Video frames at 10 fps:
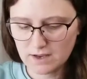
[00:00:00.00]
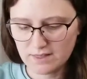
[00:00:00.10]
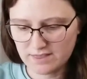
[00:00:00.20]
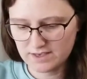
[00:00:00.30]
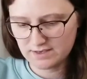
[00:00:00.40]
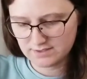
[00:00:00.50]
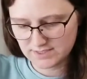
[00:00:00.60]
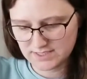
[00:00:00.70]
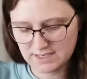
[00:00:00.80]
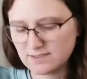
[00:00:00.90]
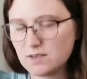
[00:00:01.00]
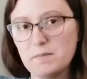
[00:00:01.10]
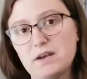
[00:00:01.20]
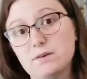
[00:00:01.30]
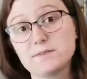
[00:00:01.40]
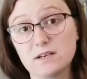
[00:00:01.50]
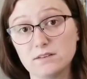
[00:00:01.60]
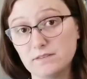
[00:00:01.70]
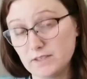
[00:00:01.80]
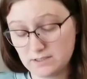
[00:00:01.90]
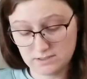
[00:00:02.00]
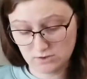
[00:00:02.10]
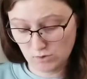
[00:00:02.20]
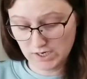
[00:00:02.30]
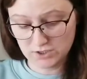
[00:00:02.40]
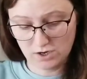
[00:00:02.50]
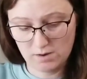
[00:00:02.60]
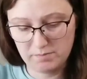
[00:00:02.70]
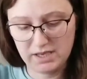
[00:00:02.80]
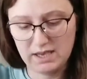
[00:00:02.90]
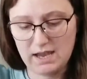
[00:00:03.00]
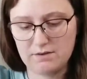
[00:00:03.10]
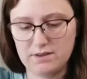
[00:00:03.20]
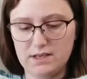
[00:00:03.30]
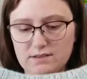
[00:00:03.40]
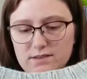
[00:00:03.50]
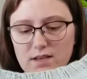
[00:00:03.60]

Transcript: this Dancing Meadows, and Olivia did a great job picking out these